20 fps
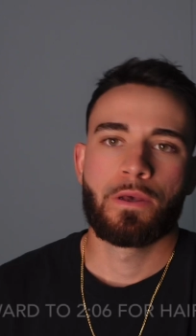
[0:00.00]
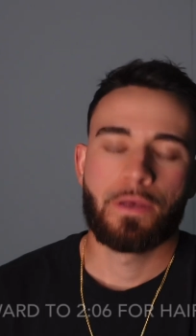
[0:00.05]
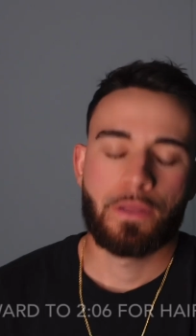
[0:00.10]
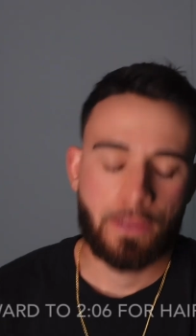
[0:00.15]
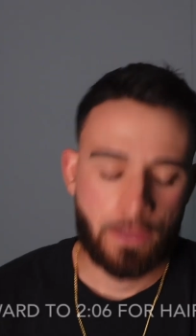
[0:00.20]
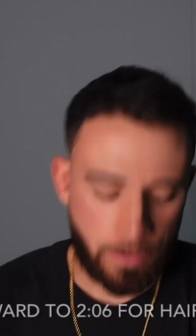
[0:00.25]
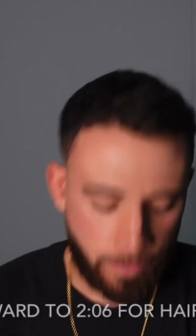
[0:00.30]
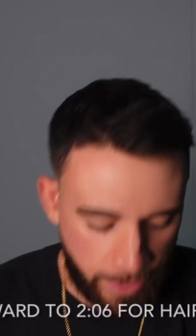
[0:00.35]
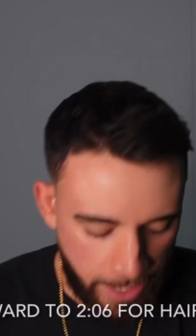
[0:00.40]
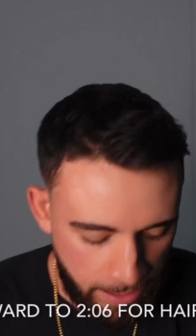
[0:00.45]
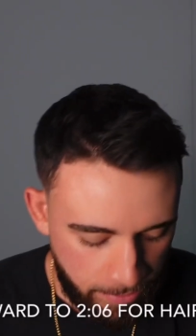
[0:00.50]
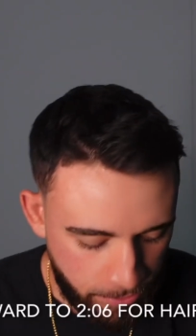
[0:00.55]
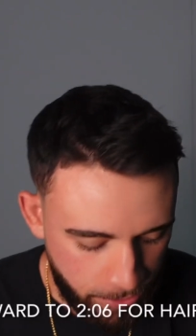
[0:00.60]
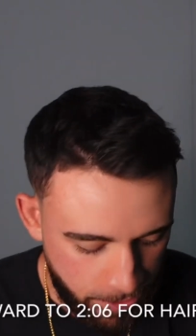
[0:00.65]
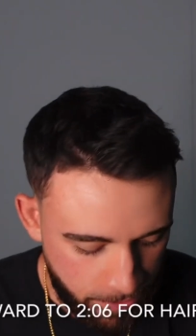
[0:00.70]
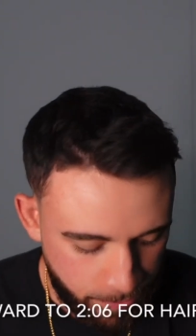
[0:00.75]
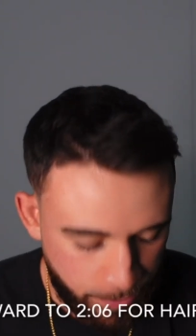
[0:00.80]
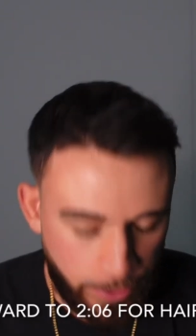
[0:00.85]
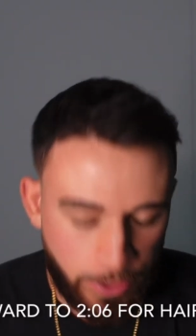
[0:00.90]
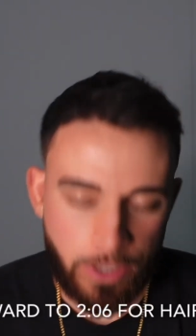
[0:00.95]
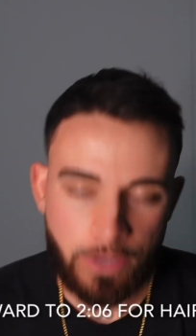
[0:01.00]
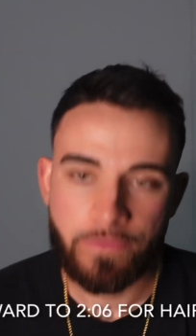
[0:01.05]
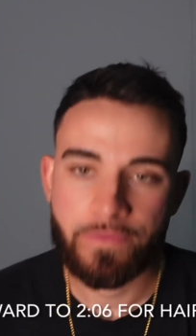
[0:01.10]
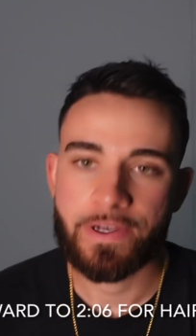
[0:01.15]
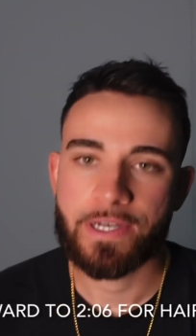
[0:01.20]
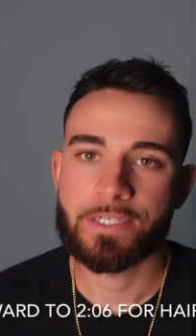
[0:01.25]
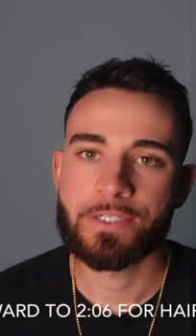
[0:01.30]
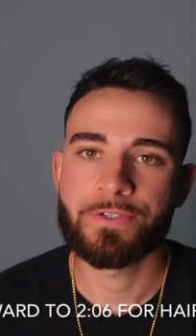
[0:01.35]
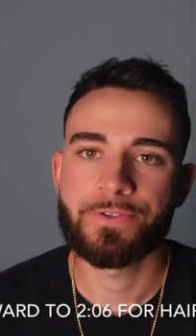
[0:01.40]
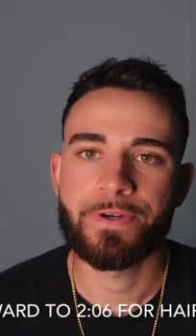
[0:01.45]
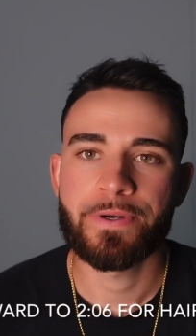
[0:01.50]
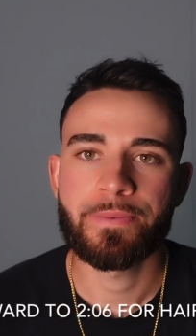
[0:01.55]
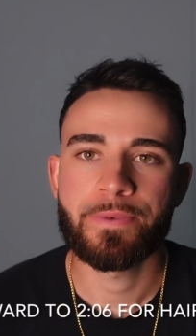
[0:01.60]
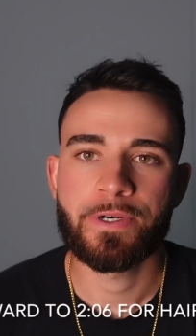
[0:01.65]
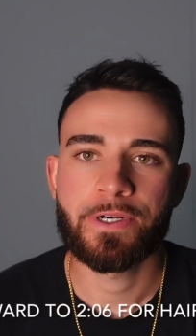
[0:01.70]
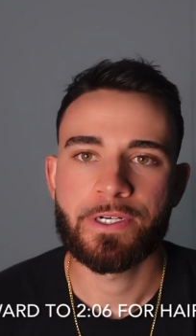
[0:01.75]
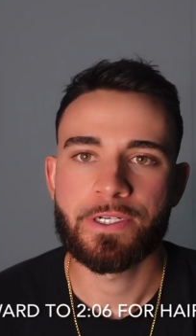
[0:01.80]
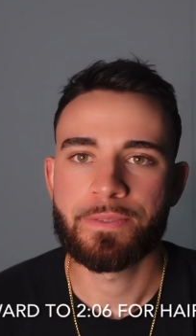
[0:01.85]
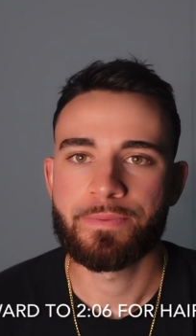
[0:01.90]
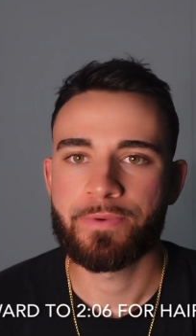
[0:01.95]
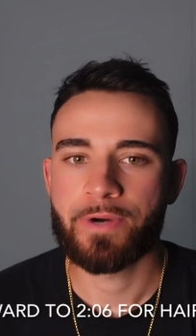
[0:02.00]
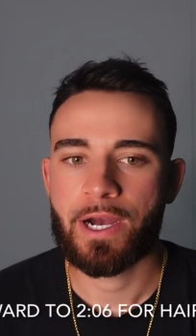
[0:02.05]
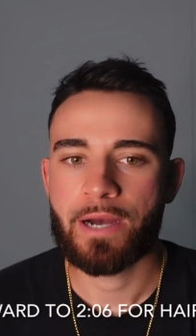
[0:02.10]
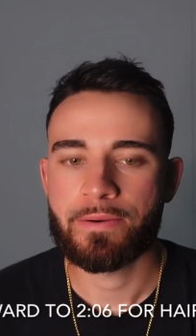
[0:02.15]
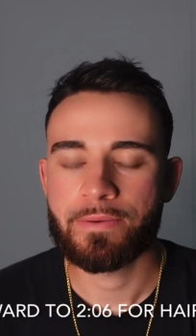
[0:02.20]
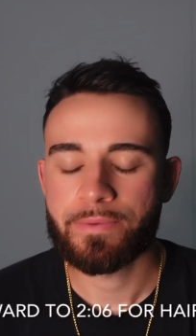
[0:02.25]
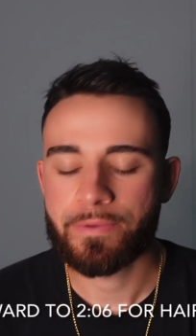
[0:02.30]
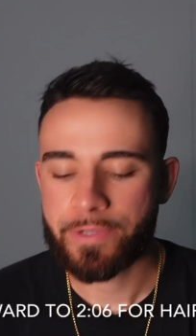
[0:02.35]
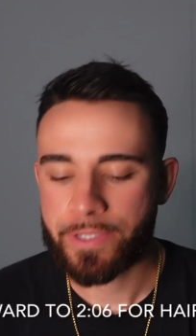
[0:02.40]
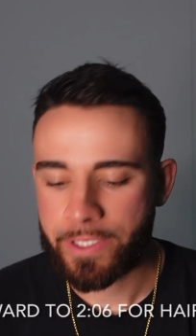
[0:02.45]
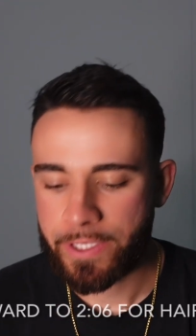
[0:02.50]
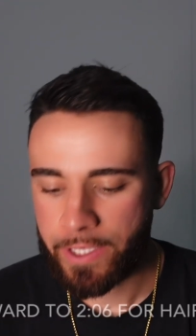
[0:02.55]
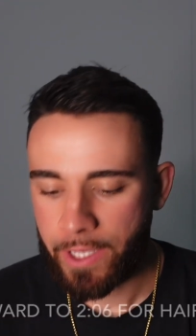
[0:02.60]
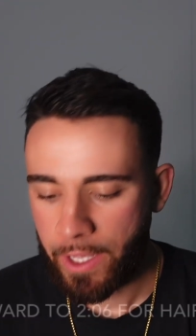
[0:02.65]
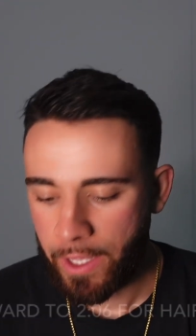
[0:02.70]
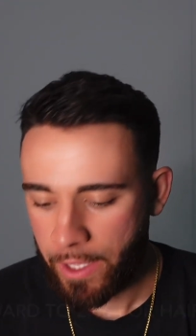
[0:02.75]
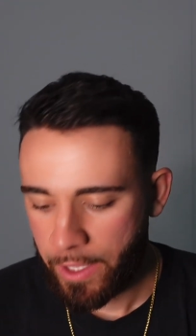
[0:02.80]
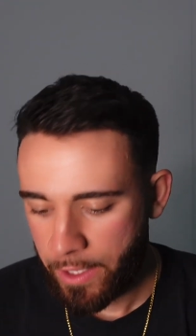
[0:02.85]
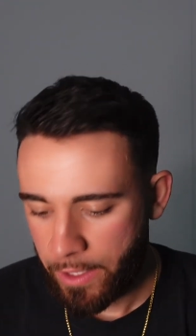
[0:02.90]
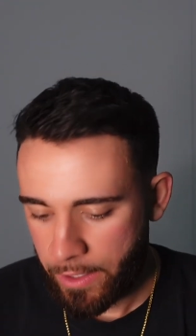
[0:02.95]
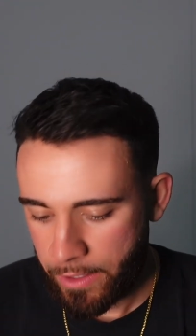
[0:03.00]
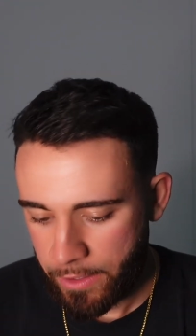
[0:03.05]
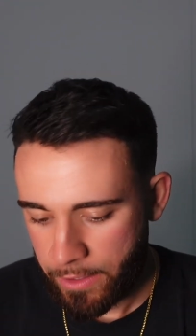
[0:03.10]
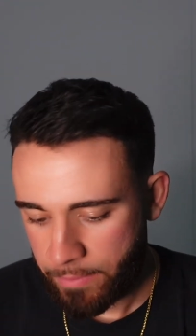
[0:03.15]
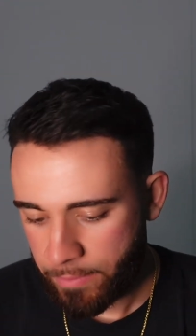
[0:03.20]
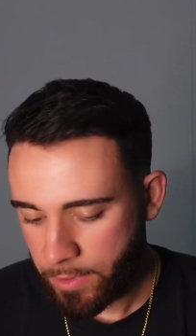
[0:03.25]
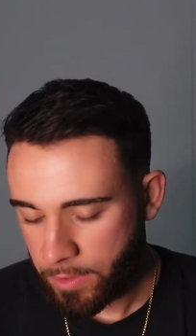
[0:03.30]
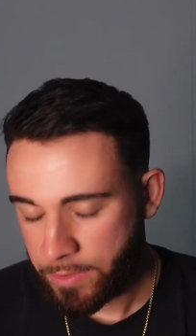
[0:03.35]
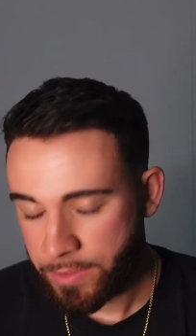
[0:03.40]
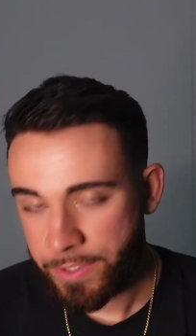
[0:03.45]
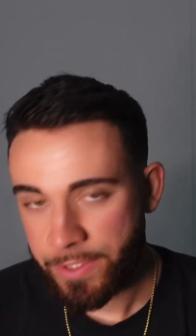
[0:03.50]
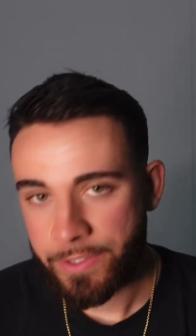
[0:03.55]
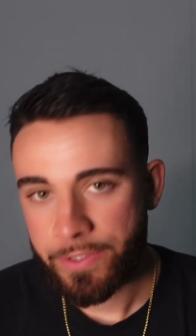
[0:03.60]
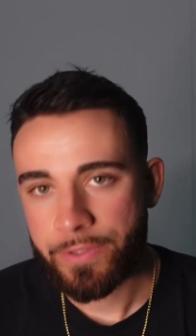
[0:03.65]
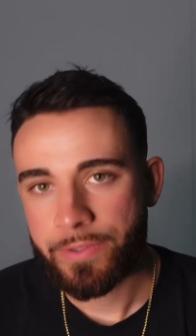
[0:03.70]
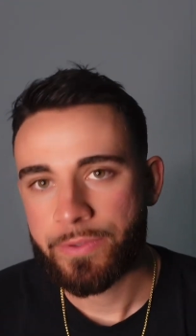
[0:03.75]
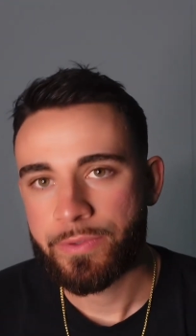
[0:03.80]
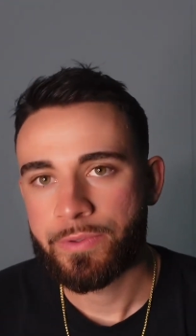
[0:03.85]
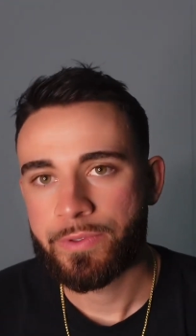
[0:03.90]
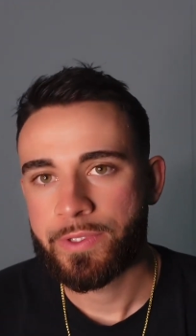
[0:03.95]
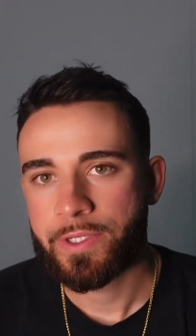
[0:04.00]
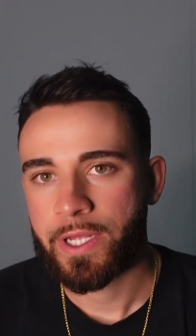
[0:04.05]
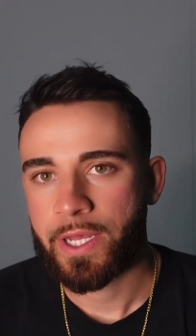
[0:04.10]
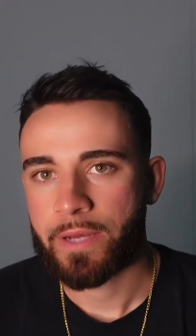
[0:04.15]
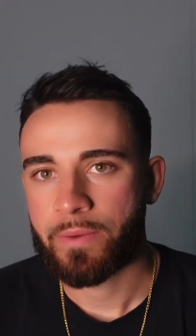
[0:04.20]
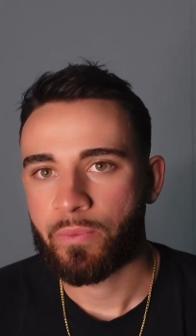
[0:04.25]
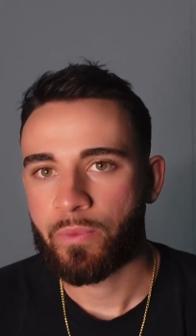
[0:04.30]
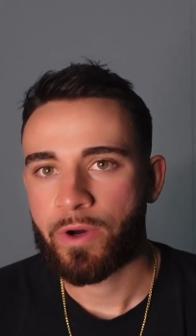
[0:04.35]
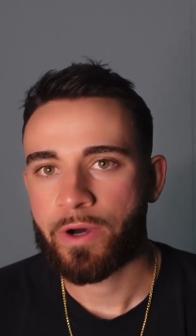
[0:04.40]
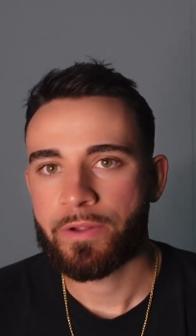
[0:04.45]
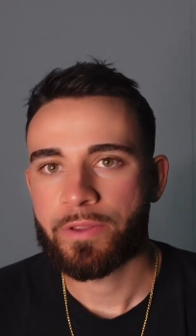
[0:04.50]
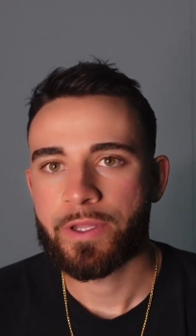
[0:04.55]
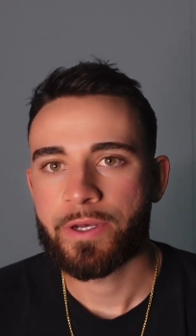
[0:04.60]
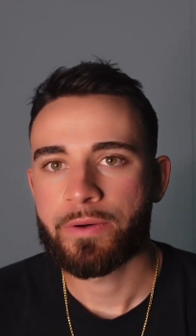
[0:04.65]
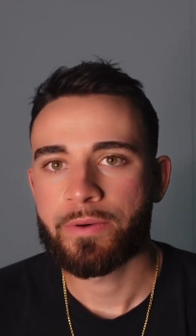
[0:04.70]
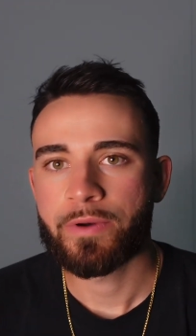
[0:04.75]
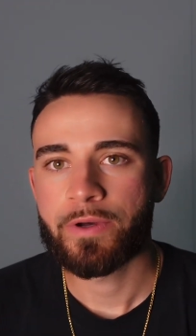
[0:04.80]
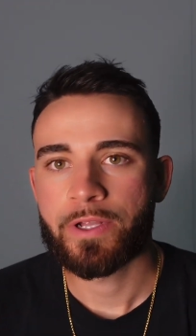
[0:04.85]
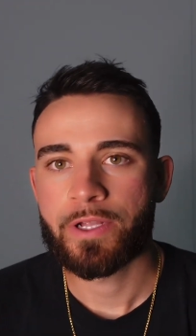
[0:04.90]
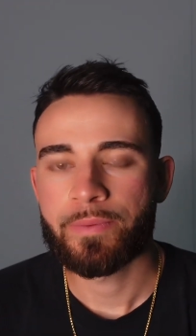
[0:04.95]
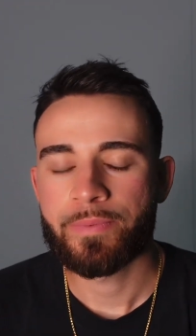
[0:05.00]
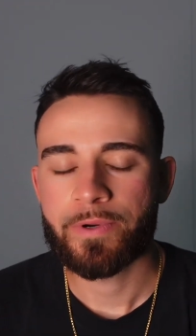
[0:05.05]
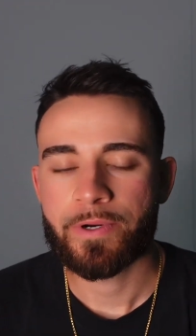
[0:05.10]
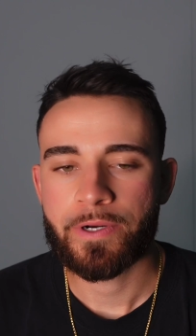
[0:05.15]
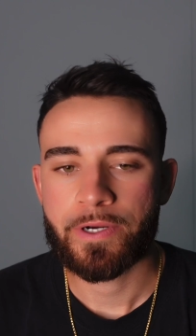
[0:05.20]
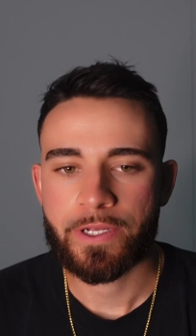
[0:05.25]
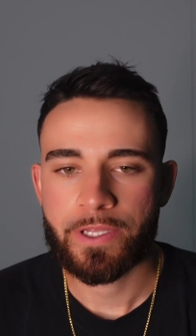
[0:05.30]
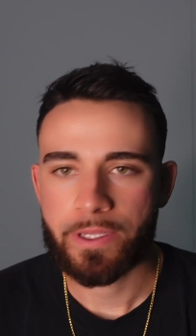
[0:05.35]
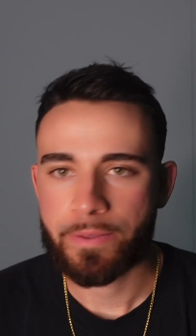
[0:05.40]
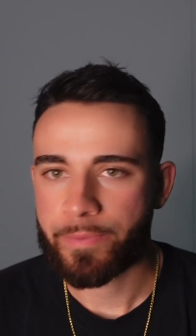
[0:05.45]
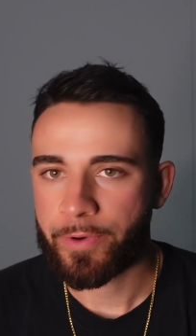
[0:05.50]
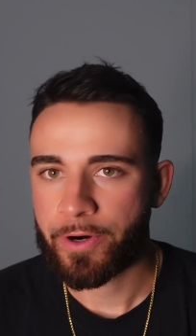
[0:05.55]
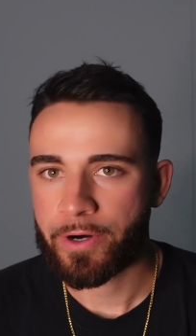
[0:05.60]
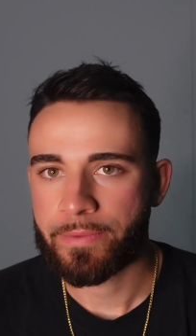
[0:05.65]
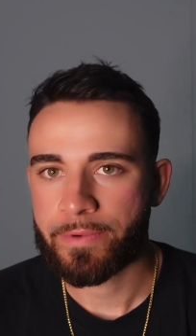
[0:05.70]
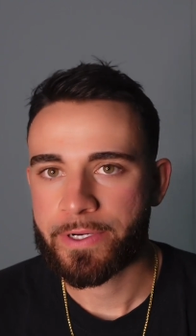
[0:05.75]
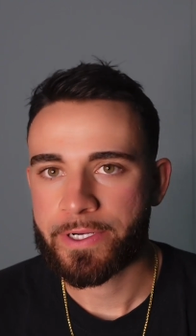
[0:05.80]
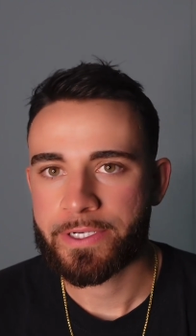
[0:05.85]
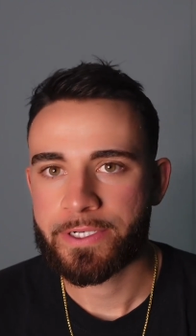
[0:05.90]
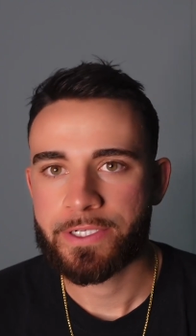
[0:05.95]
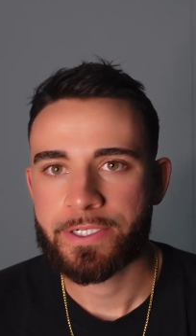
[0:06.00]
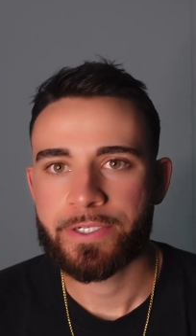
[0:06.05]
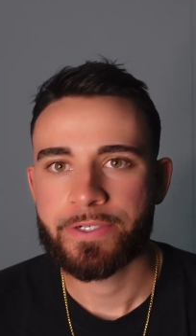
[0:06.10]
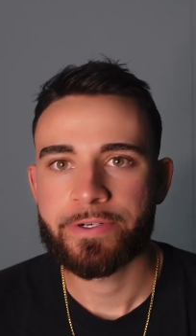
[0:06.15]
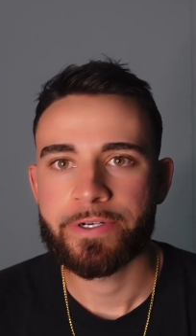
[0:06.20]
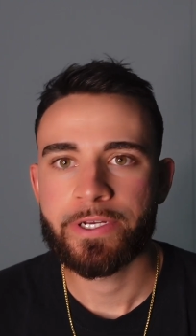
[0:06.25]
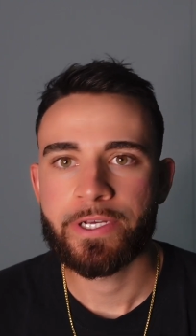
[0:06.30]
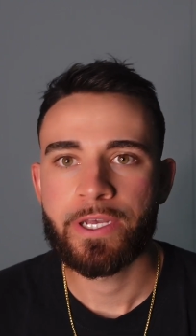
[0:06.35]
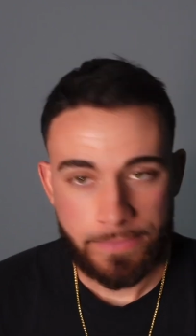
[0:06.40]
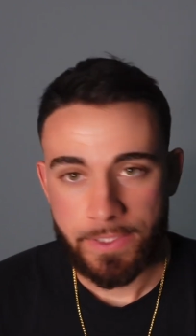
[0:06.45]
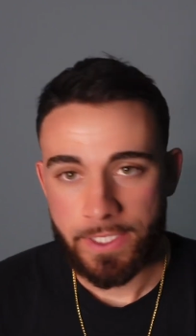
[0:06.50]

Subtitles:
The Babyliss Pro FX trimmer is probably the most used and well-known clipper in the barber industry.